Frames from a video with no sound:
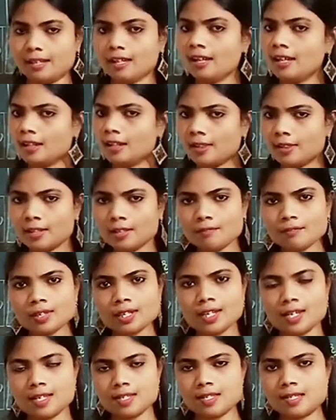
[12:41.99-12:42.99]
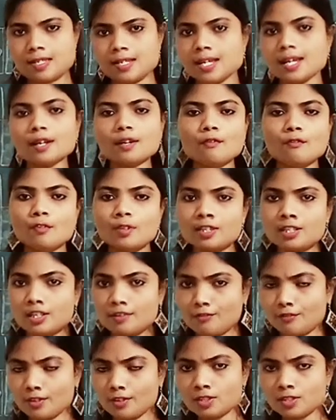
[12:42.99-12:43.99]
Then we can say, with
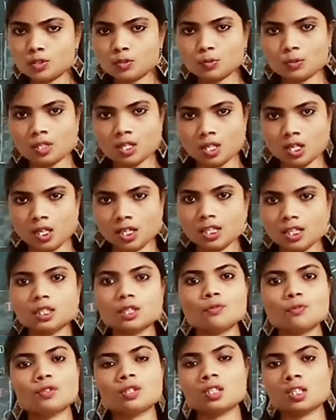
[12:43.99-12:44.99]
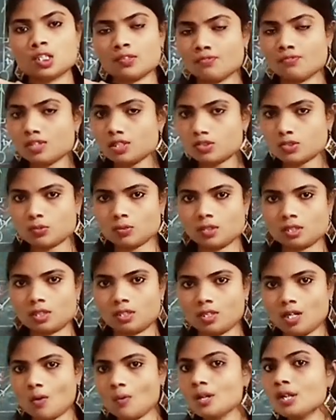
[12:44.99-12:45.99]
reference to the Earth, with reference to the
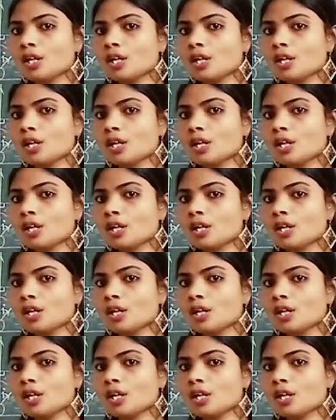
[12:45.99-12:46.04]
ground,